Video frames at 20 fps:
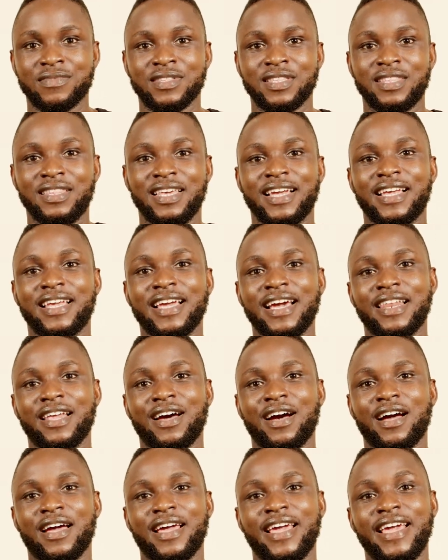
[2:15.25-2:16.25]
they get
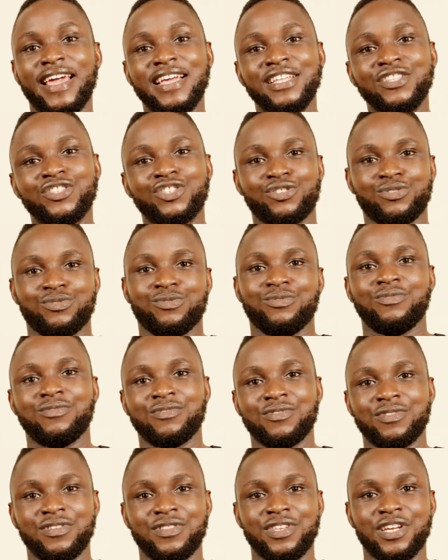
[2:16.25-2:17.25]
into
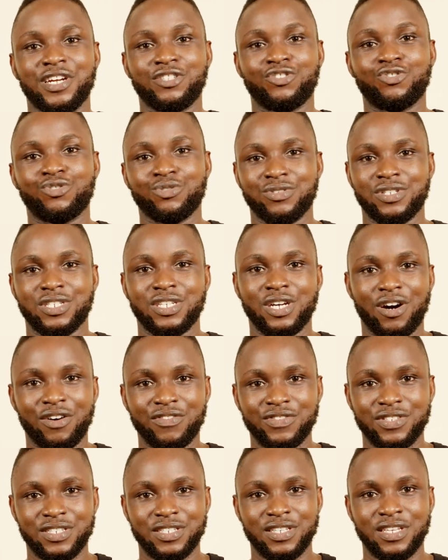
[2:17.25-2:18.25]
their true
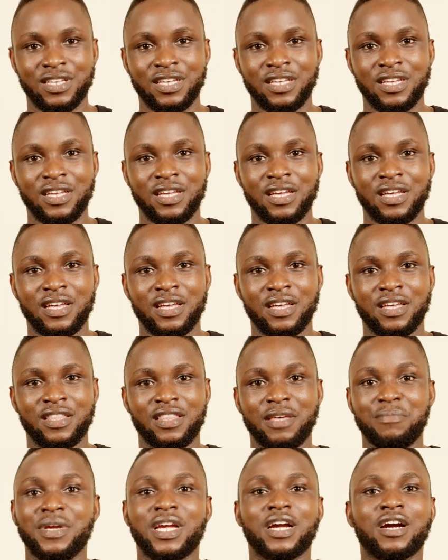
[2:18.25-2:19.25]
selves. They
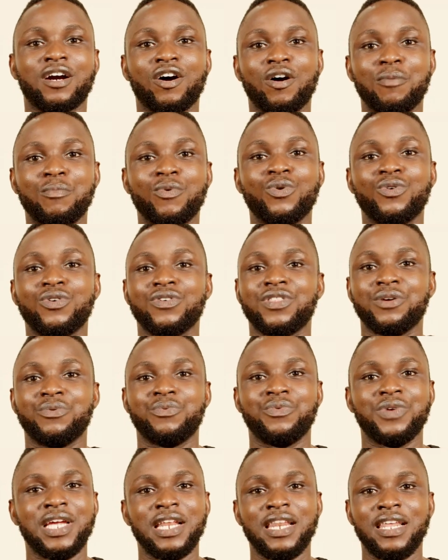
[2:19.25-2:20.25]
become who they
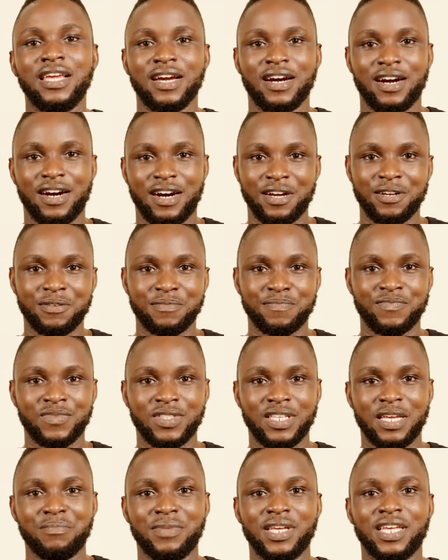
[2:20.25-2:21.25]
really are
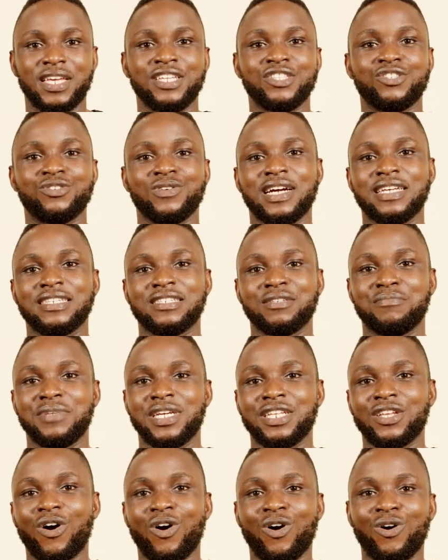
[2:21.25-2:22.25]
and begin to
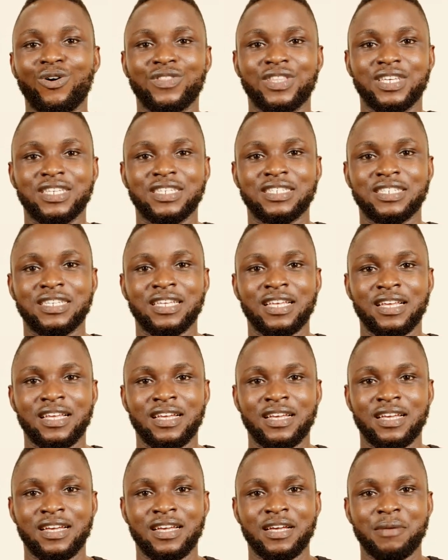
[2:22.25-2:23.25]
exhibit all these
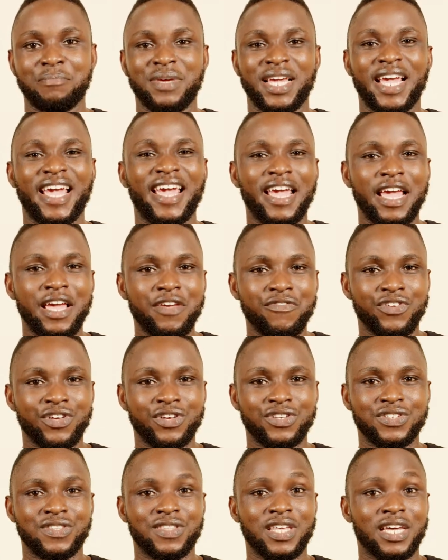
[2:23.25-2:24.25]

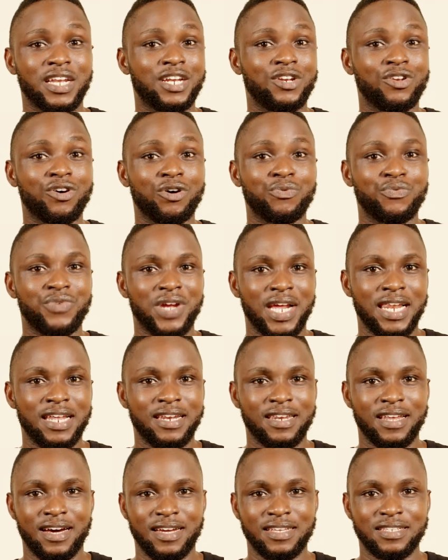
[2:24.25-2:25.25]
behaviors that are not really
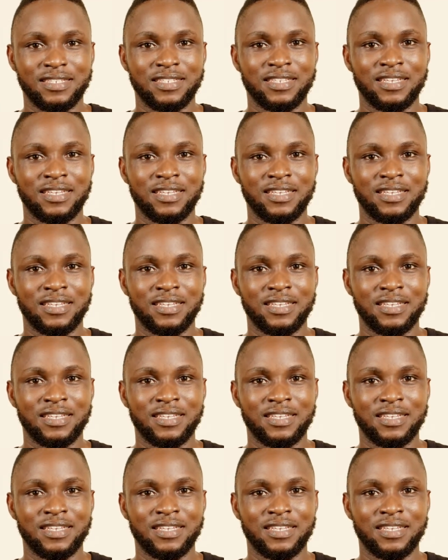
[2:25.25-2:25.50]
nice.